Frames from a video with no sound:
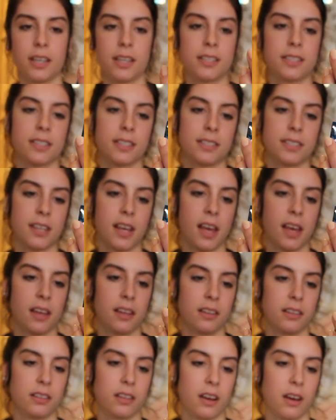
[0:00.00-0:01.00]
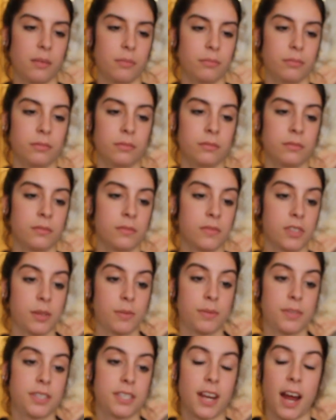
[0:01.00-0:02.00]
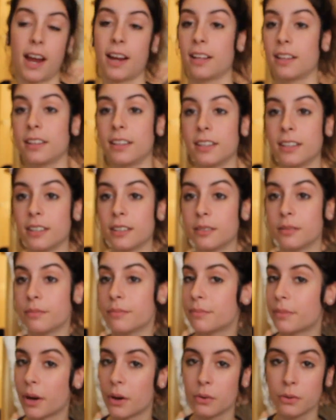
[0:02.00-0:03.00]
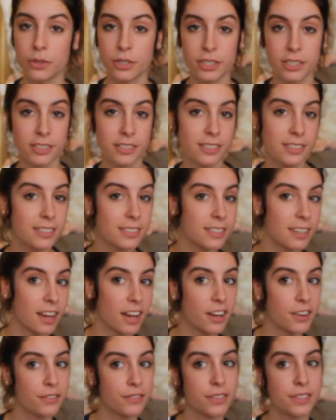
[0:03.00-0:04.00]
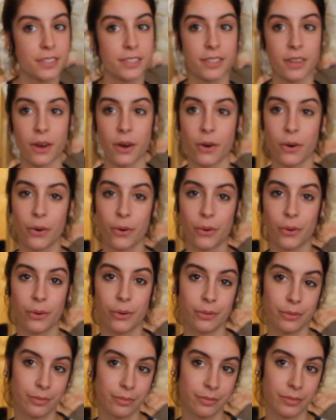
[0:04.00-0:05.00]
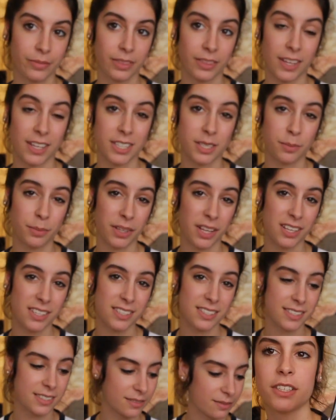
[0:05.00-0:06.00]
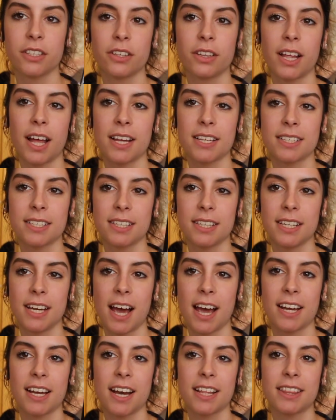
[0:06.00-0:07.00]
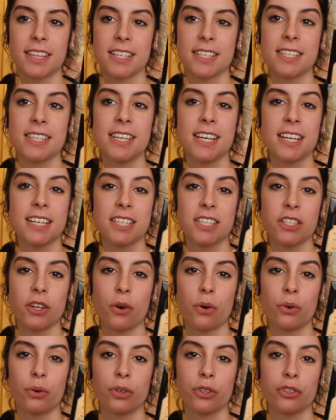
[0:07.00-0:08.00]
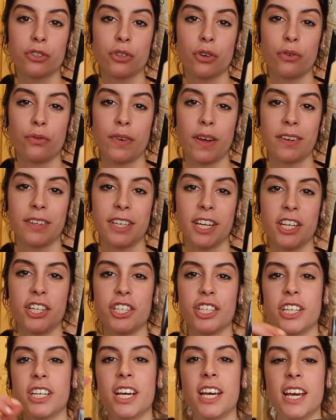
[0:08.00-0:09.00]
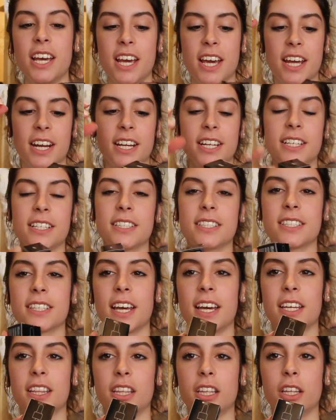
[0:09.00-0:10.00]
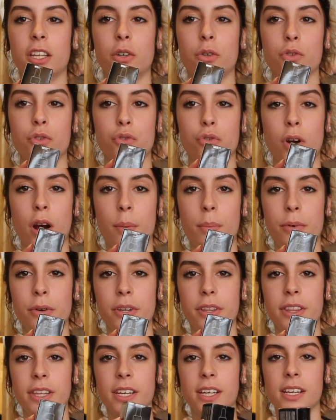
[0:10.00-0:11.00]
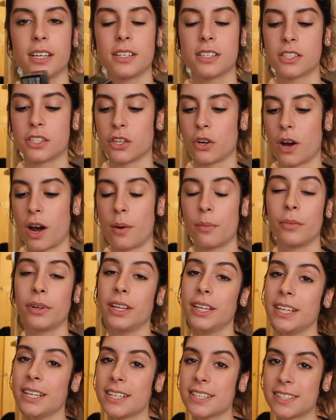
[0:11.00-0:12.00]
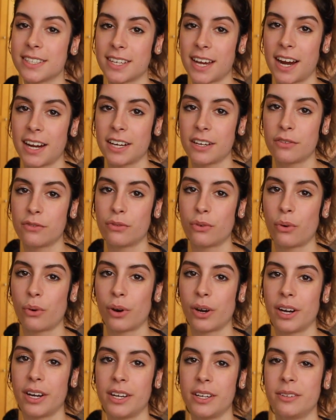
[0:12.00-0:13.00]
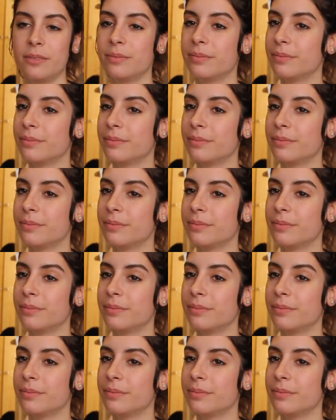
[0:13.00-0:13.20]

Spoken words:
It's a 10, some styling potion stuff, so that's a plus. So lastly, I got this NYX Total Control Foundation, and it's like the little dropper thing, so I'm really excited for it.